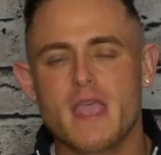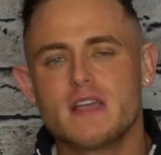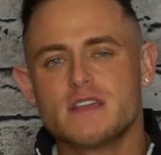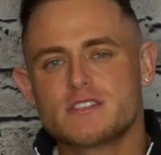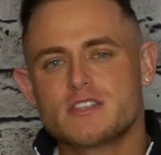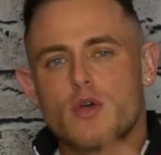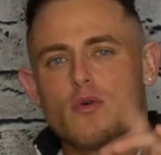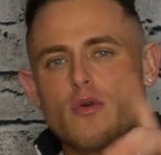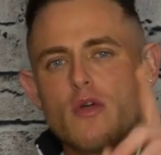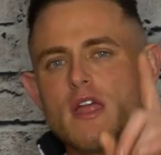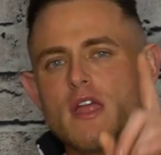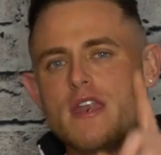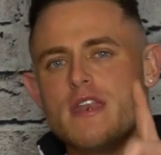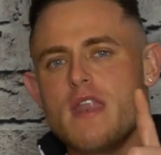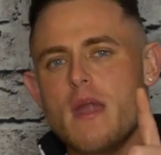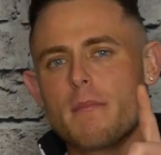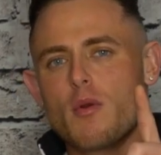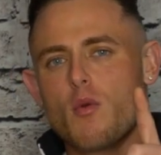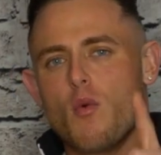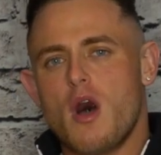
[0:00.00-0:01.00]
So,
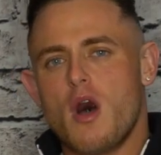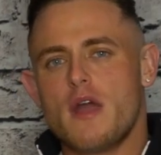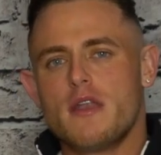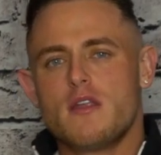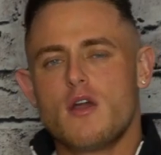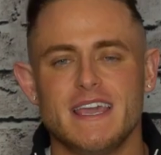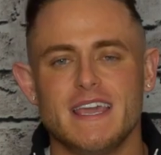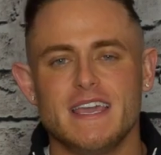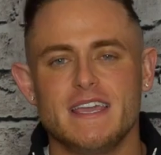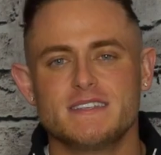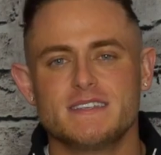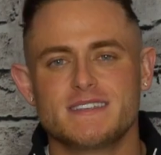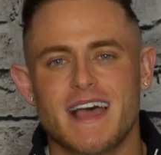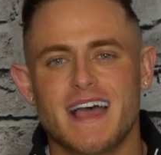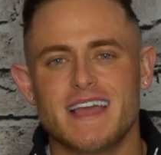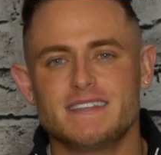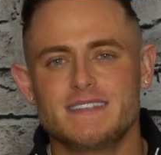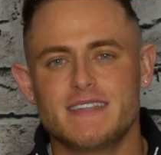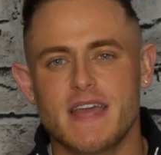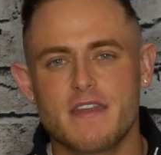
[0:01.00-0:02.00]
number one is
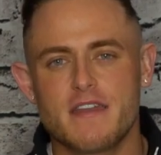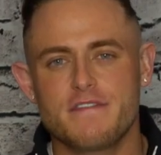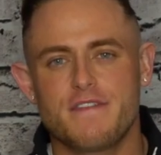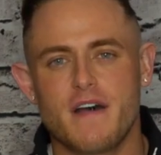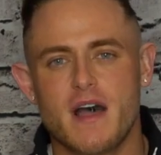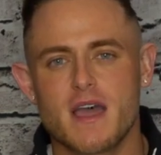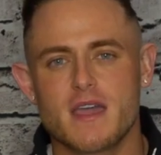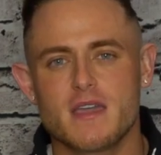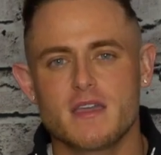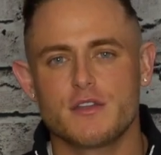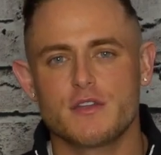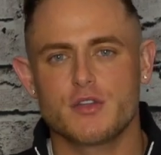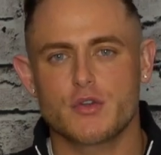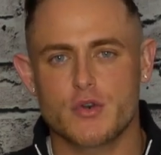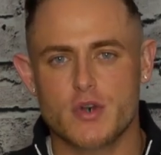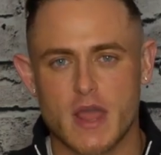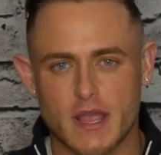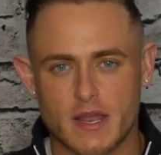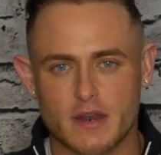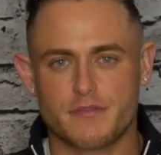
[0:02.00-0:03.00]
identify
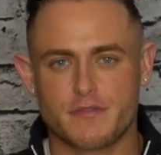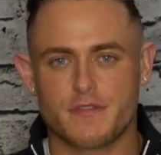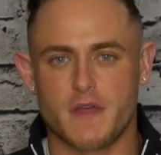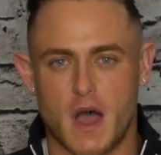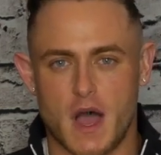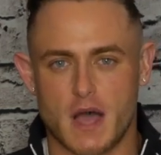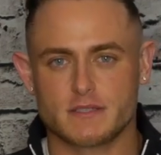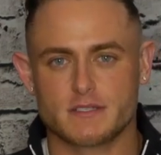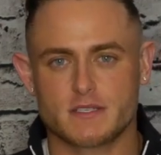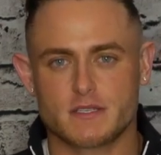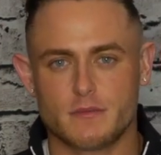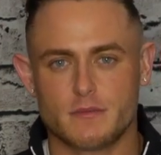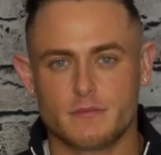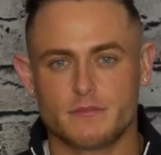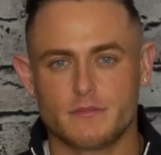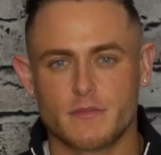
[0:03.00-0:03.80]
your negative thoughts.